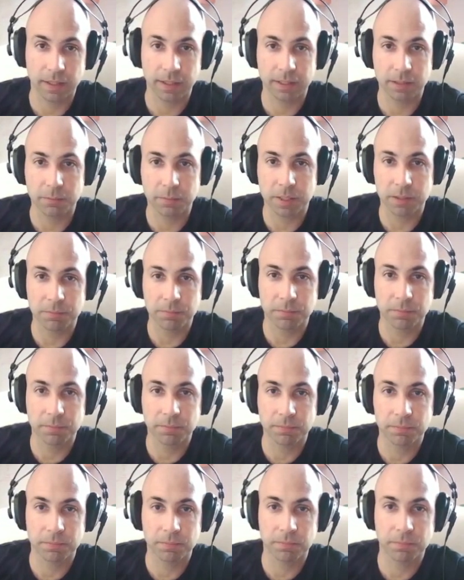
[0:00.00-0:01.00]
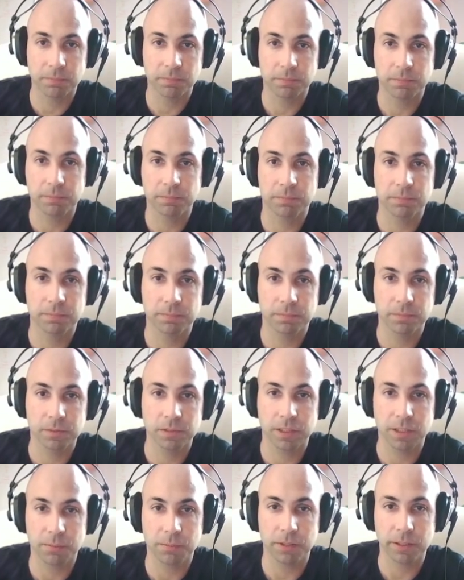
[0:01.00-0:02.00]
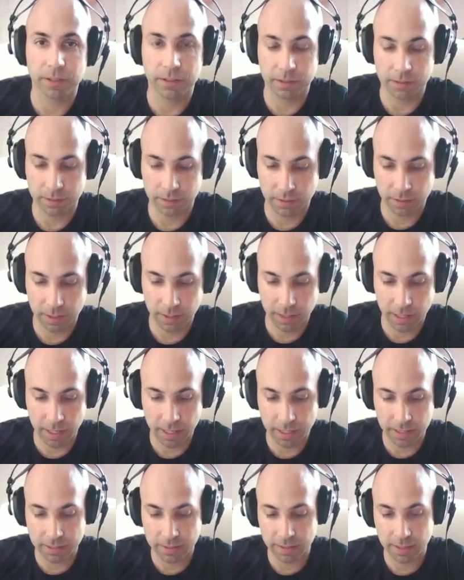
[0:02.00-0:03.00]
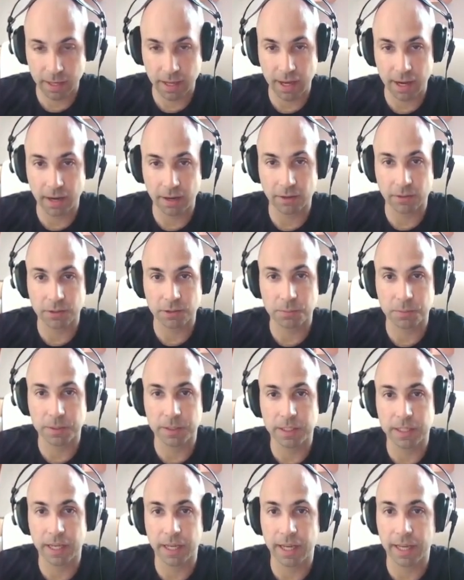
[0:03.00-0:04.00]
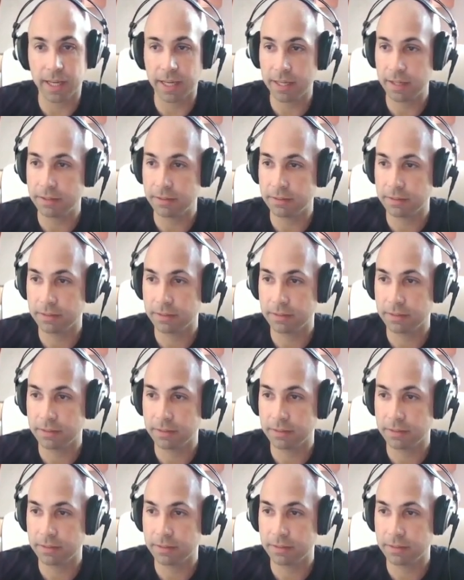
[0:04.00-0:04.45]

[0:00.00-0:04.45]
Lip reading: me separate this. 8 hours per day.